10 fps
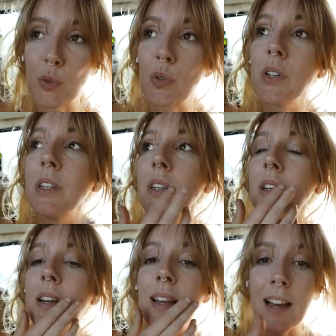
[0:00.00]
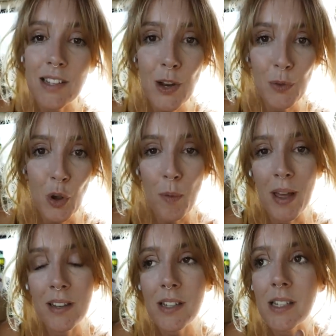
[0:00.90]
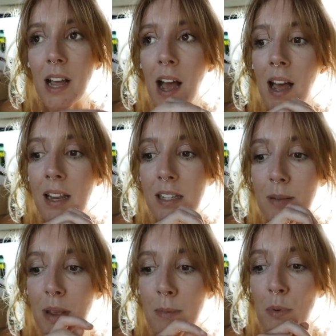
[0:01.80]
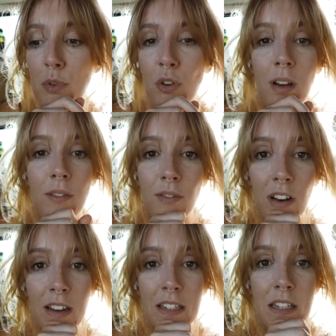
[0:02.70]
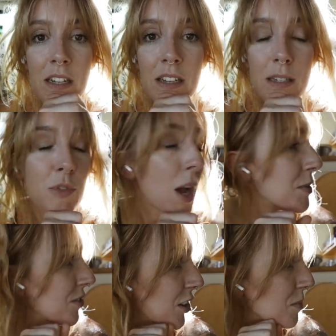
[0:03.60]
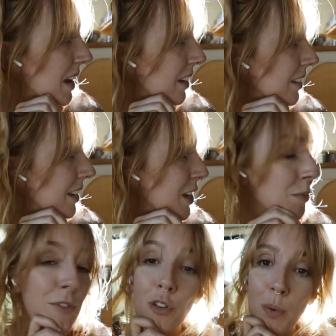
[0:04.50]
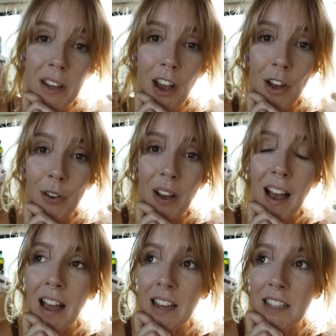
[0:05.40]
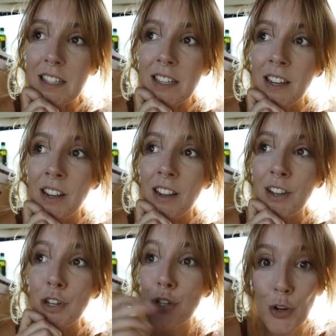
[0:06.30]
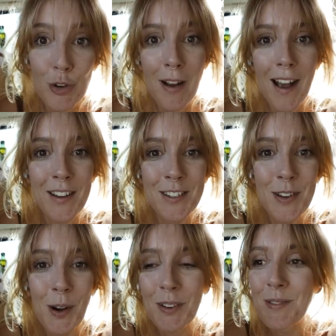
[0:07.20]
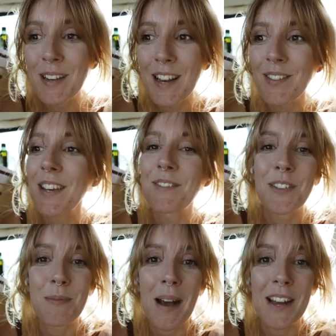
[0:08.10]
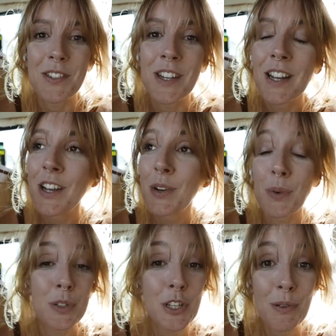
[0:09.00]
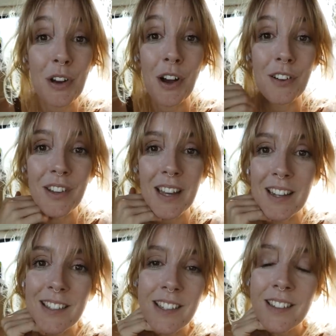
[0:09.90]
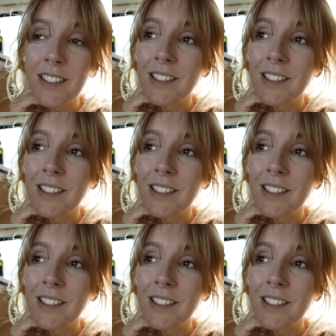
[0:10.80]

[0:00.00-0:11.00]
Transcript: tour, let us know in the comments and maybe we'll try and find some time to film it before we go and show you around what we've been living in for the past or well, two and a half years.